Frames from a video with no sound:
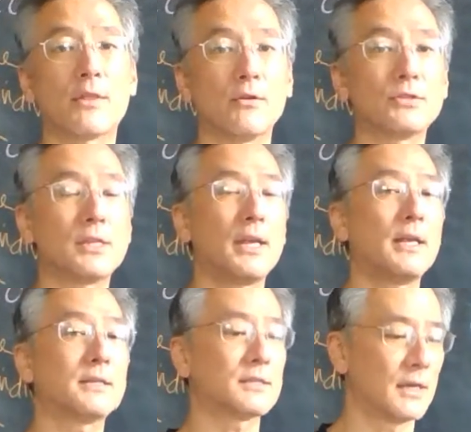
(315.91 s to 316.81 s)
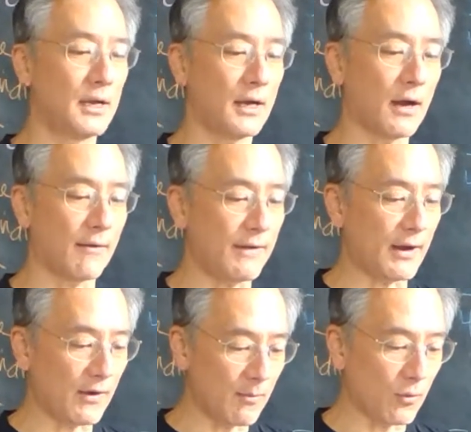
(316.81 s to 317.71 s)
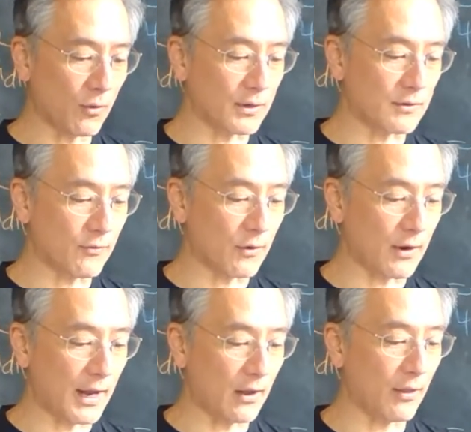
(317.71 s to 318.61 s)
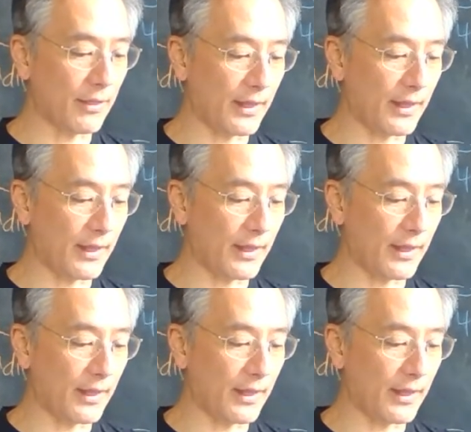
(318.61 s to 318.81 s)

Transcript: Those things are very important for health,